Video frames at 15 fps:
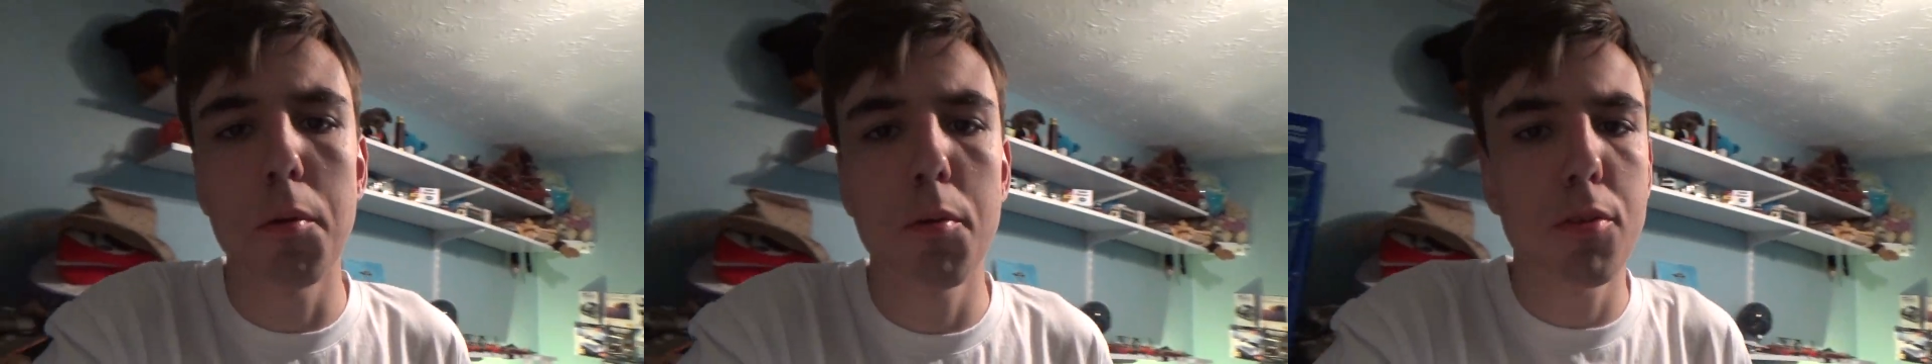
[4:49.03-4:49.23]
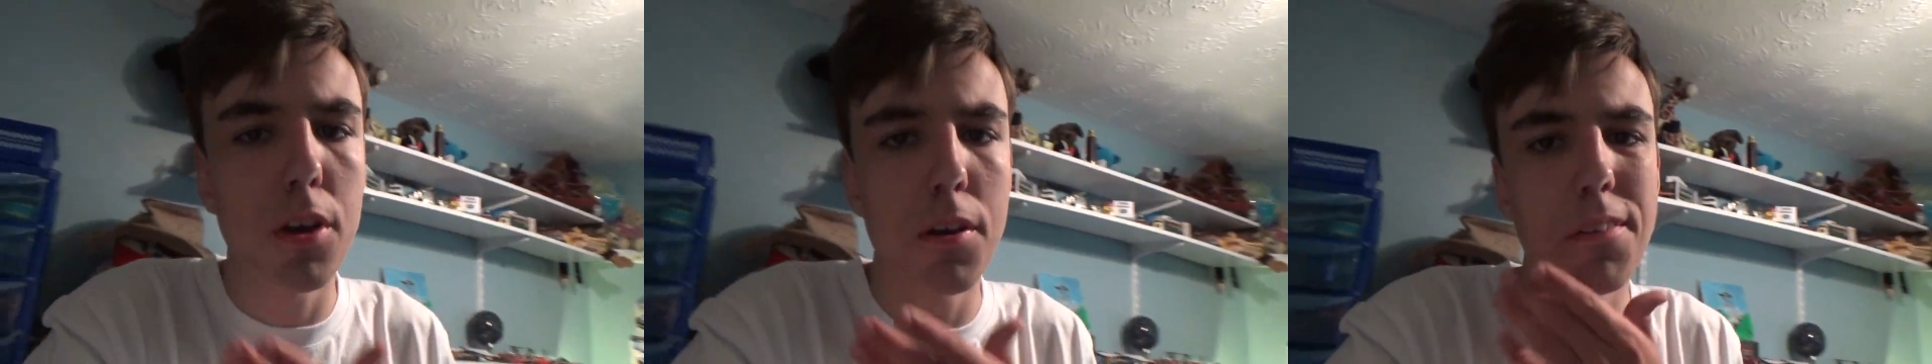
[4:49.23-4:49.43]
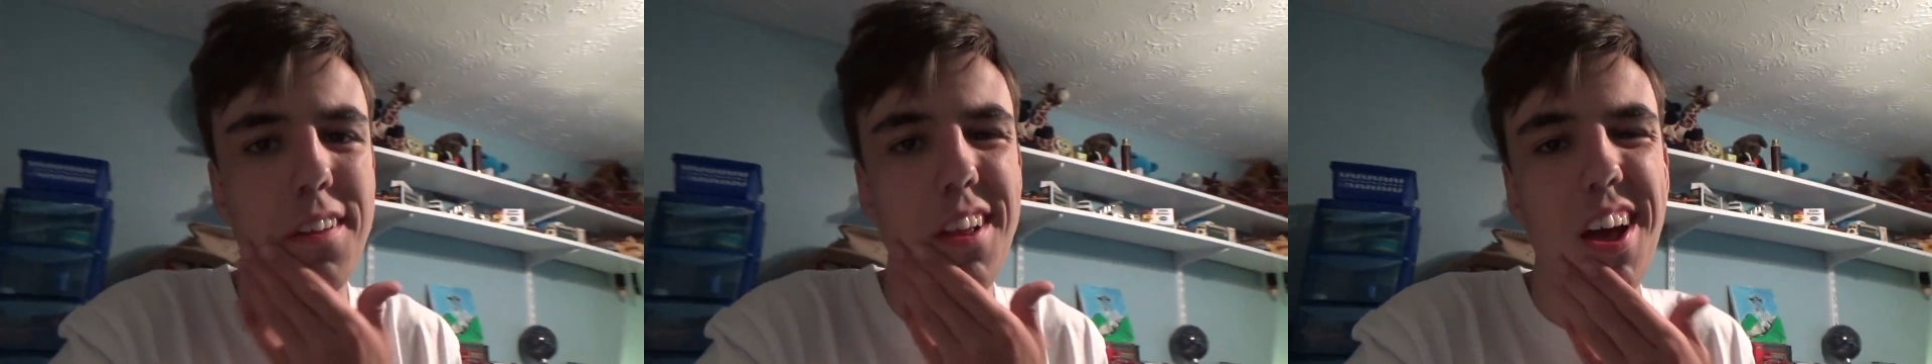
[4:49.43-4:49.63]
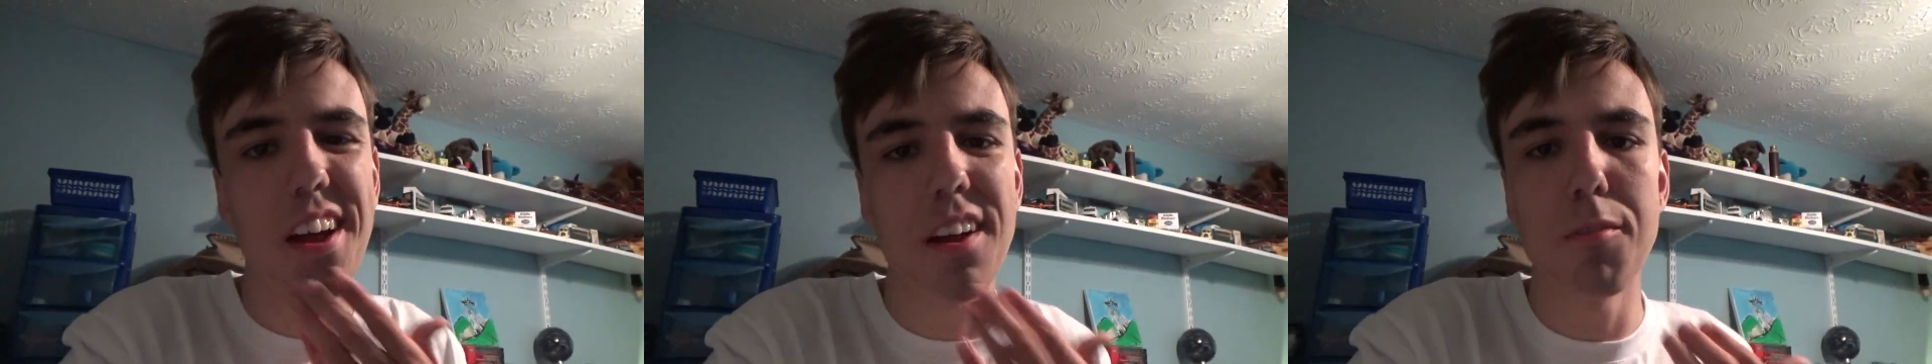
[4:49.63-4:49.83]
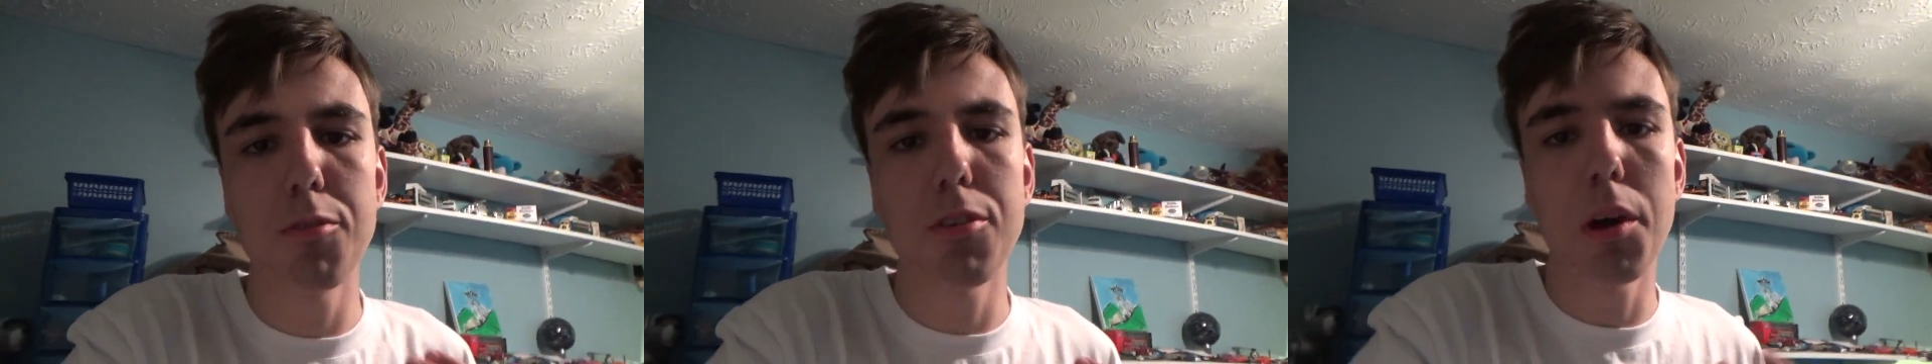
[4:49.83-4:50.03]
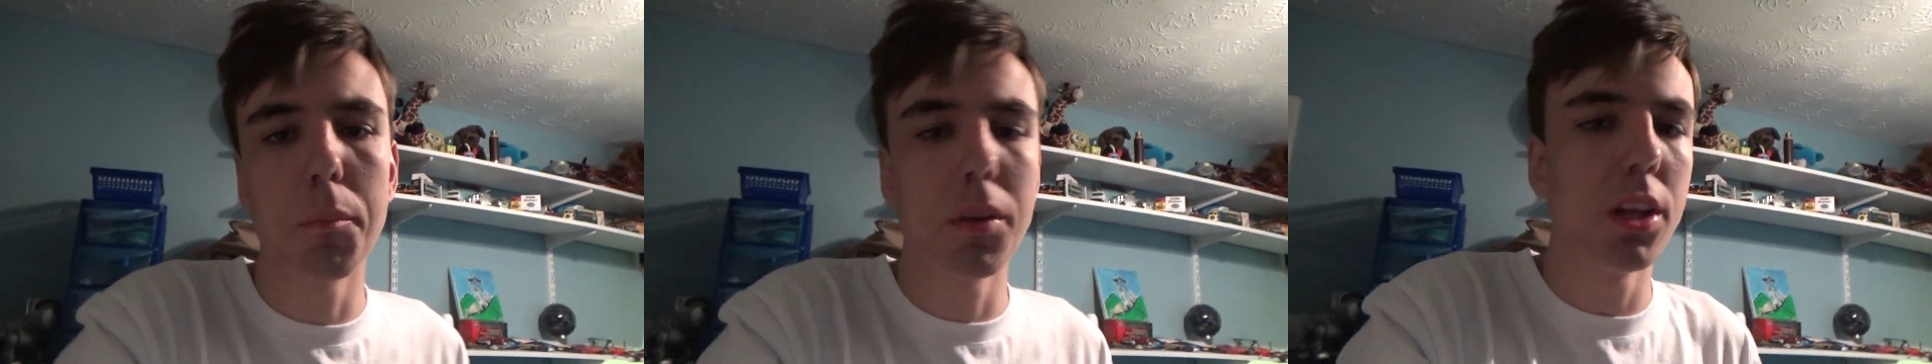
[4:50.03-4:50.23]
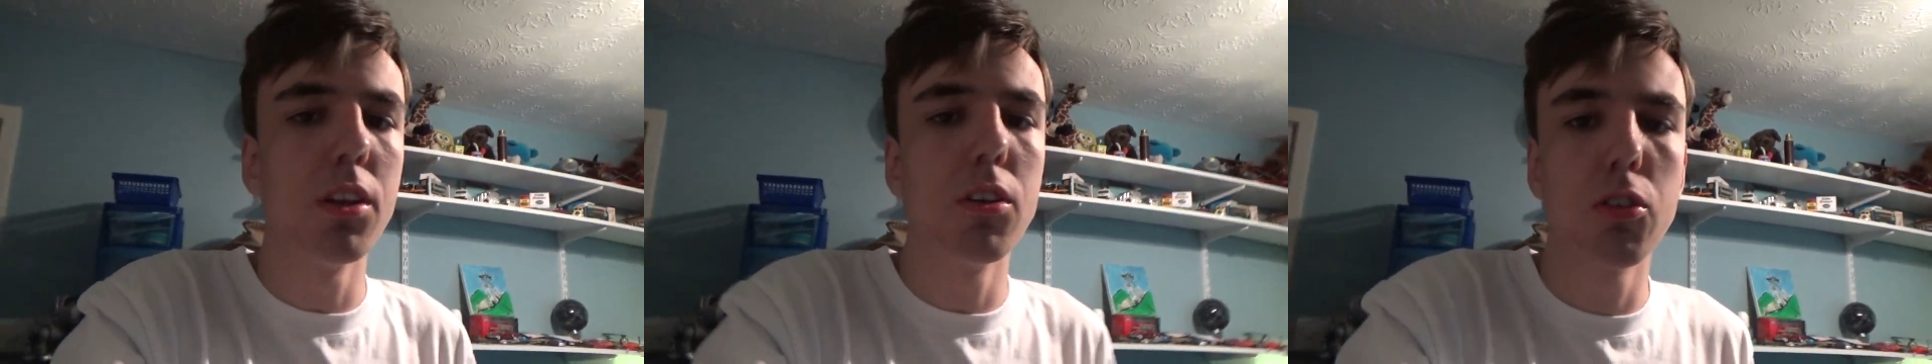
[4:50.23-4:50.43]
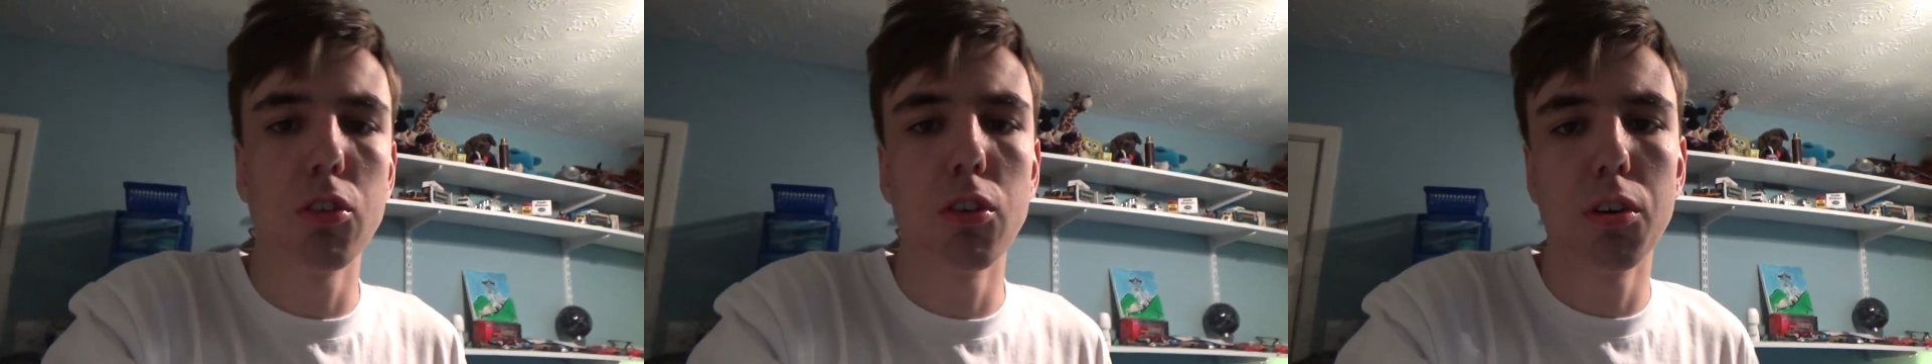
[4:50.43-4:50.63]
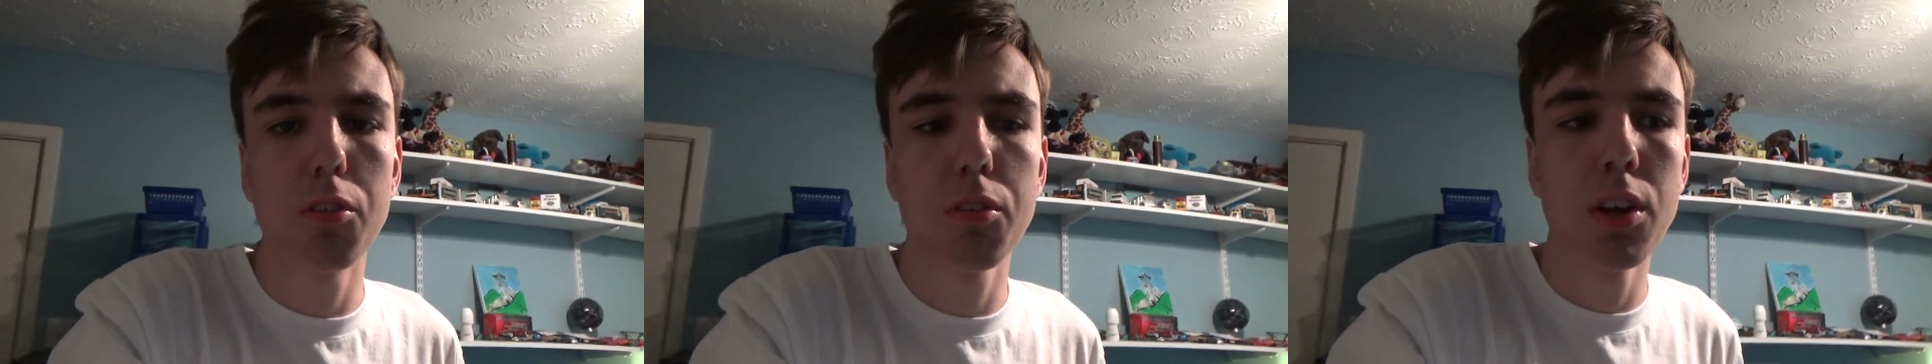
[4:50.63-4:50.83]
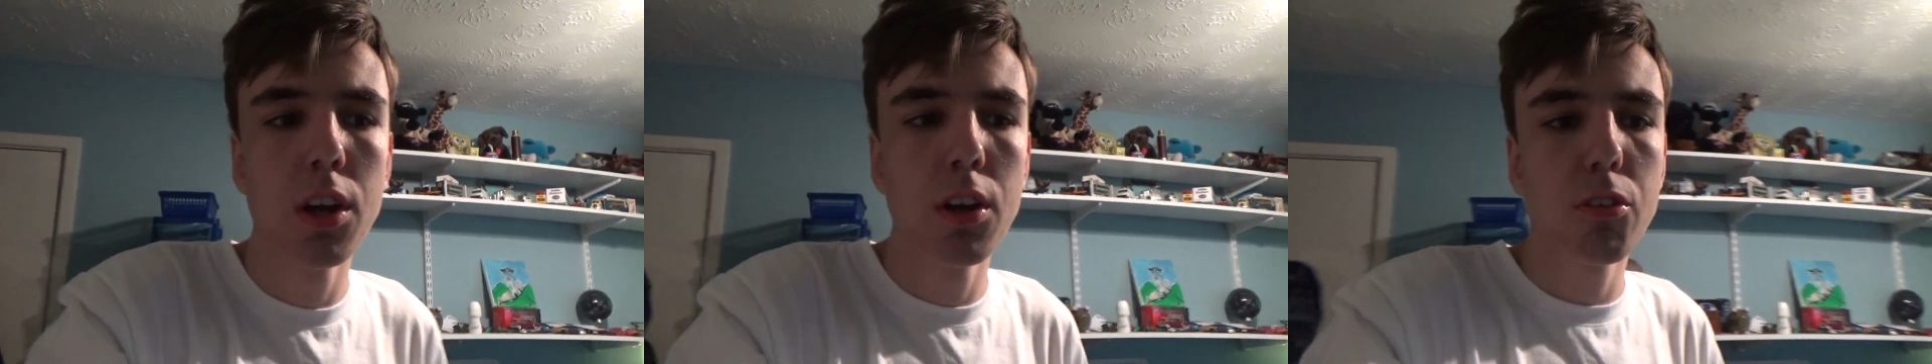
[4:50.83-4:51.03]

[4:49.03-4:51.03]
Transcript: my friends and I and family and stuff.